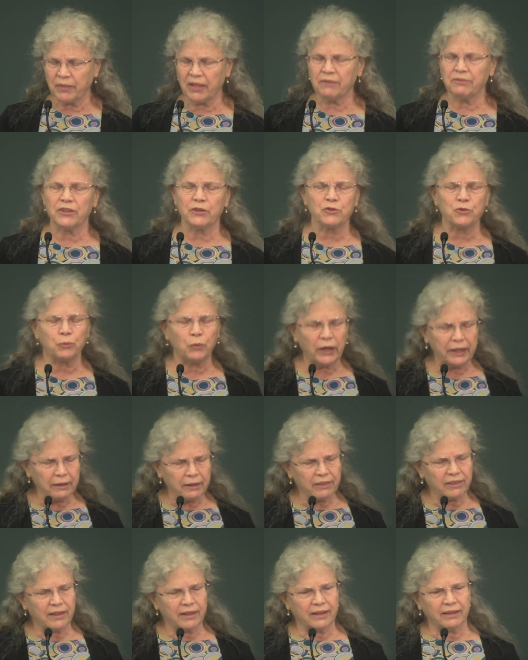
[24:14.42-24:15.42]
If there's
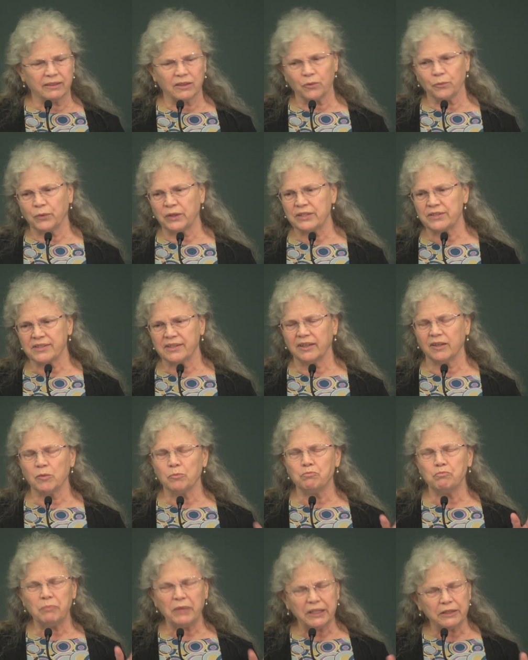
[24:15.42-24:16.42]
one thing that we see
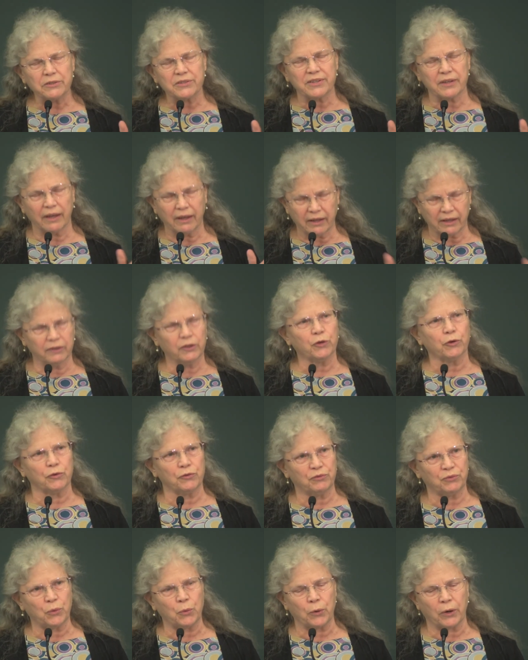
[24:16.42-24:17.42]
immense hunger
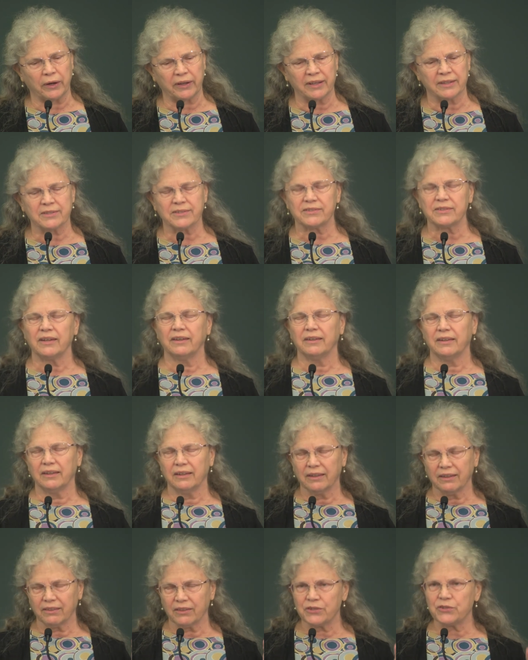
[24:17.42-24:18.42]
for, it's
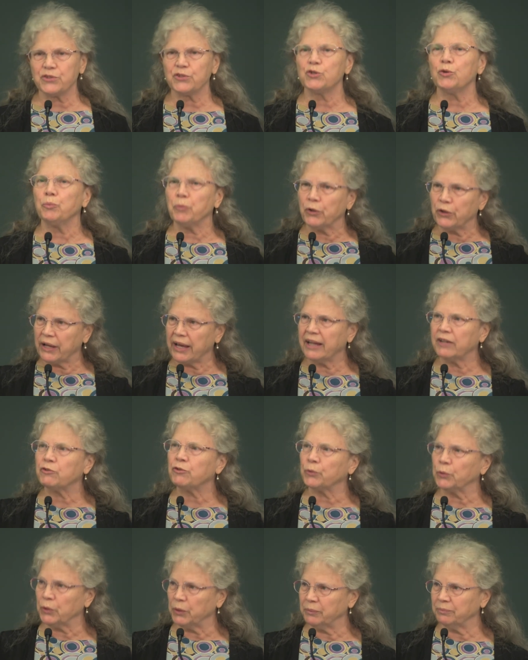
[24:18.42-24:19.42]
the
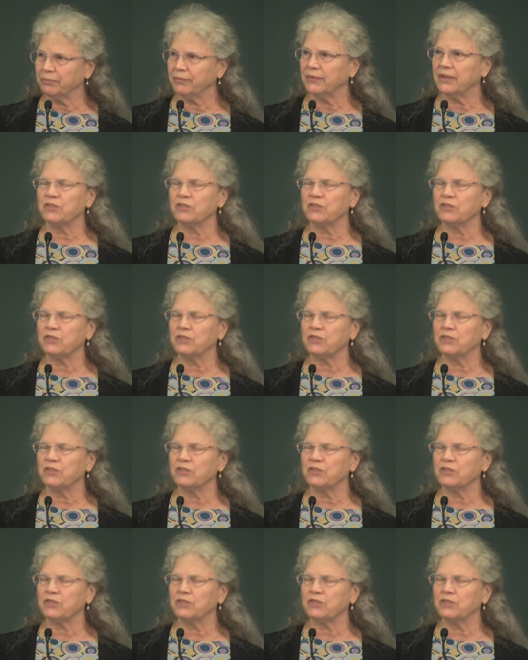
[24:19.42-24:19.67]
supernatural.